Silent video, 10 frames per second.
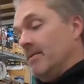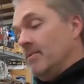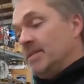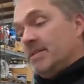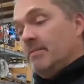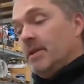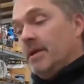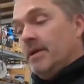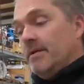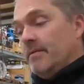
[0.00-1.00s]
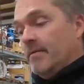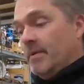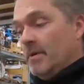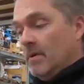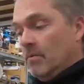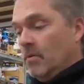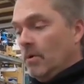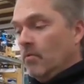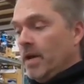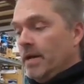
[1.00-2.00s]
we simulate
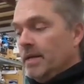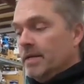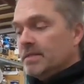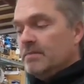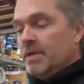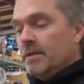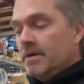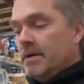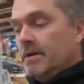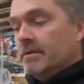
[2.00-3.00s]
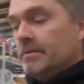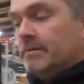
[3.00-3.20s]
what weight needs to be there.